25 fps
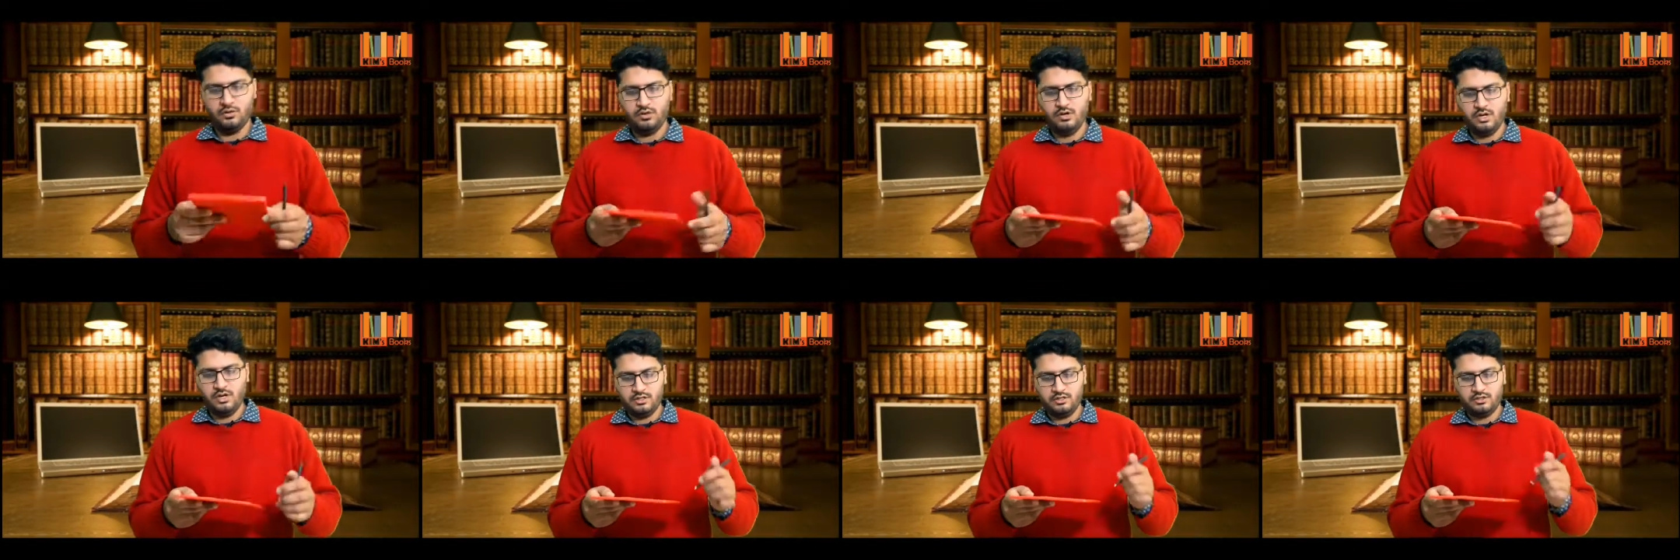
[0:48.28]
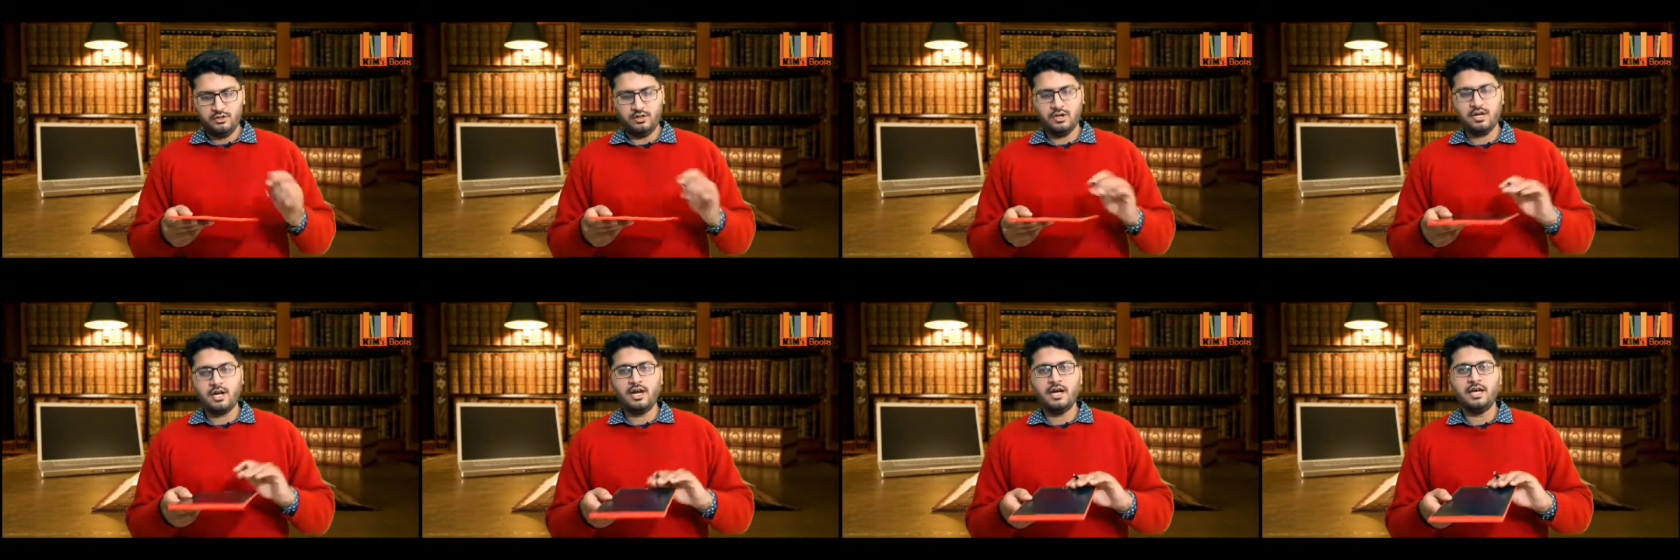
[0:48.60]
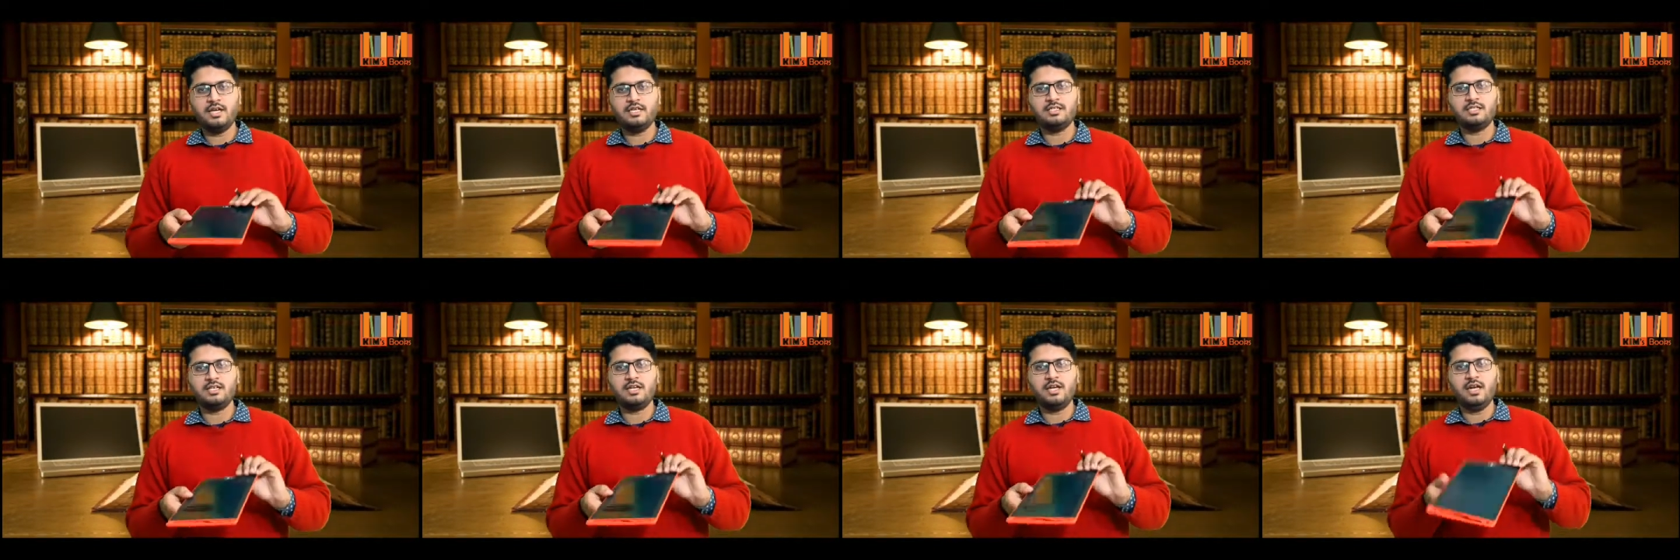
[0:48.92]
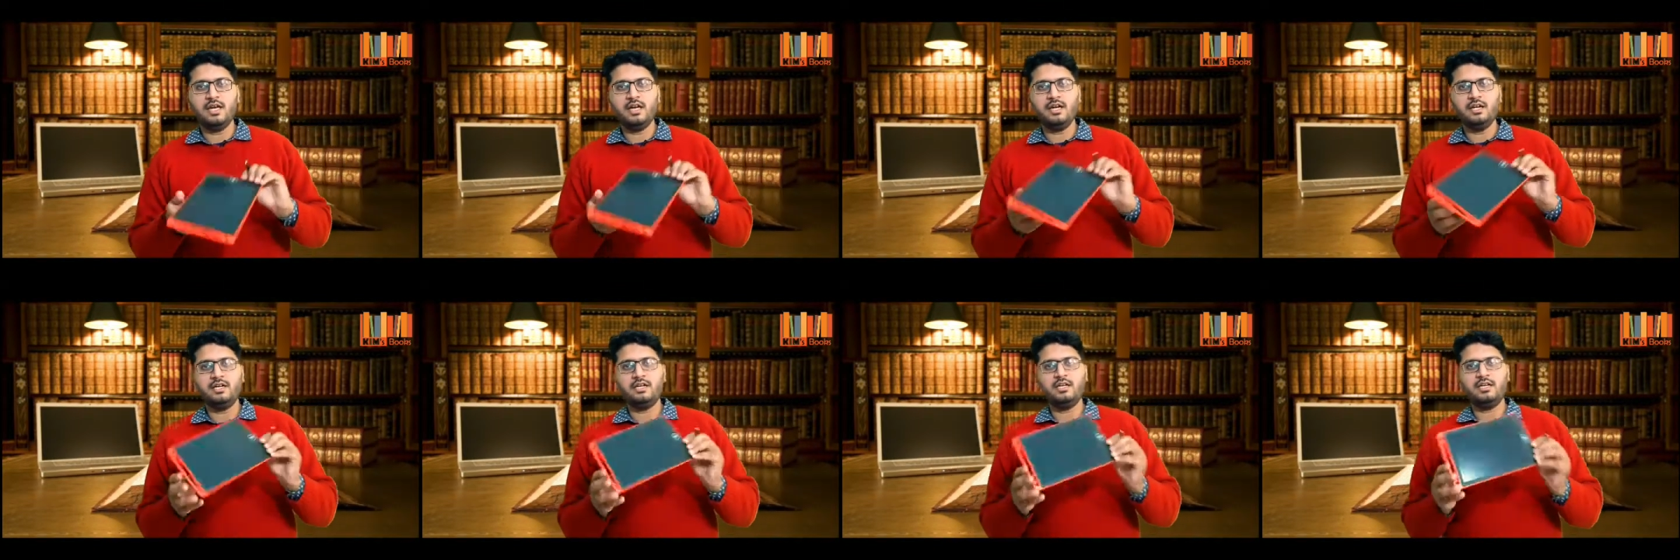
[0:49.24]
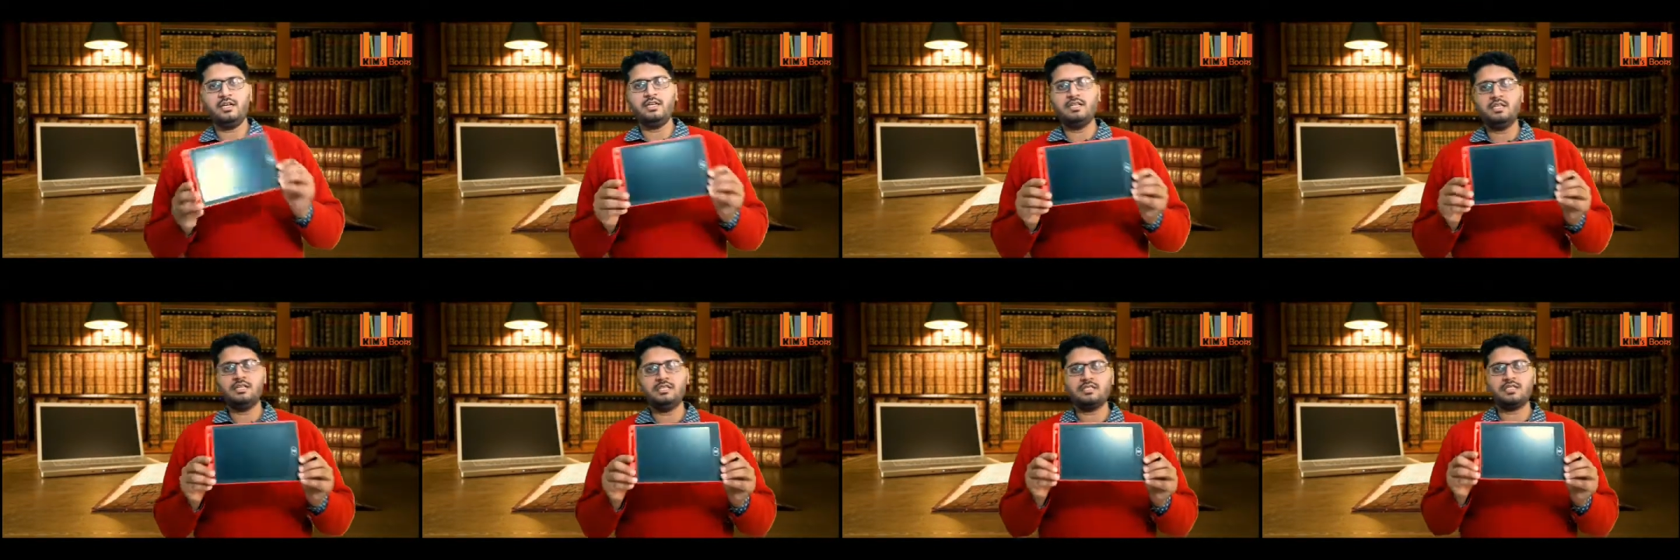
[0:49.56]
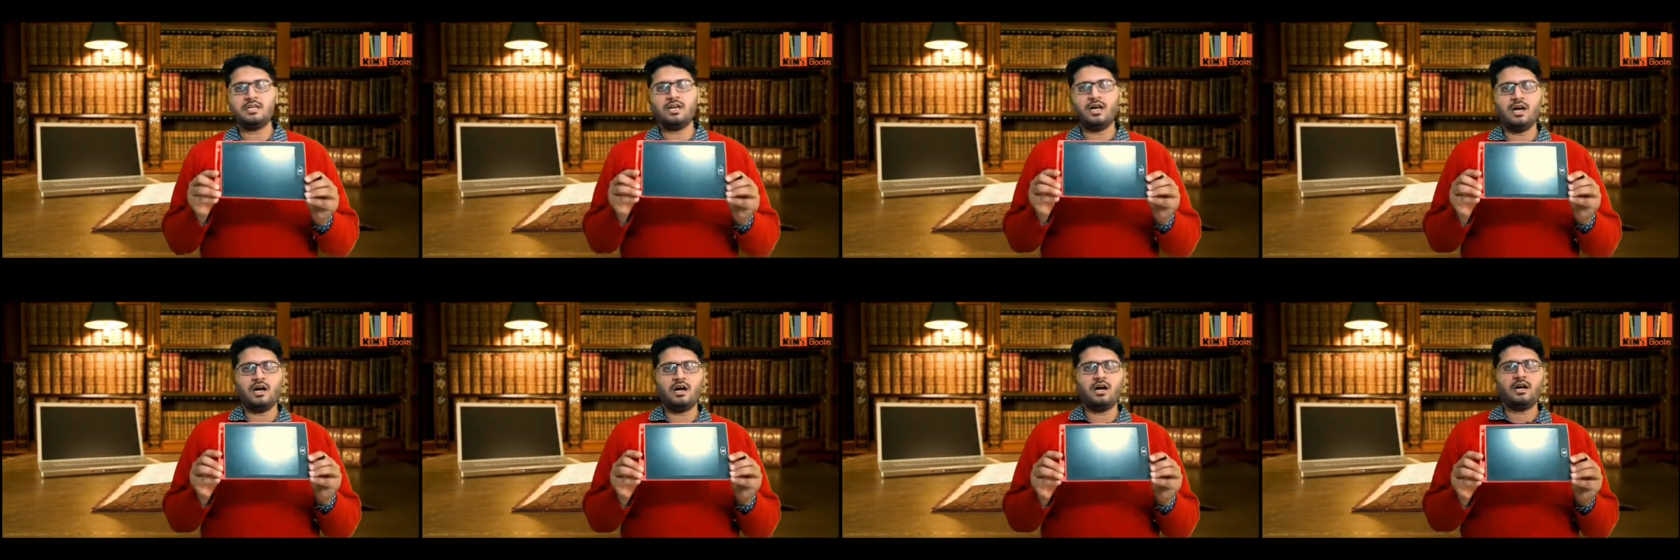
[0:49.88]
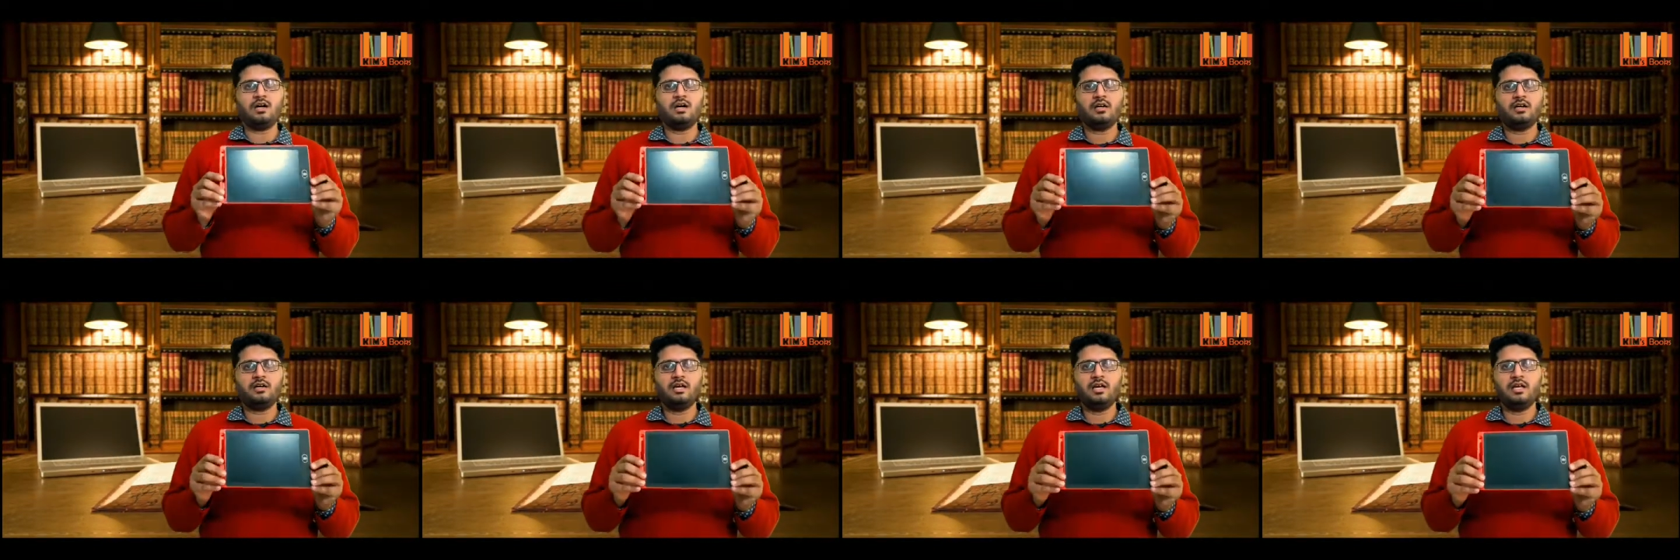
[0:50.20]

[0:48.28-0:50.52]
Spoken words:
So guys, here is our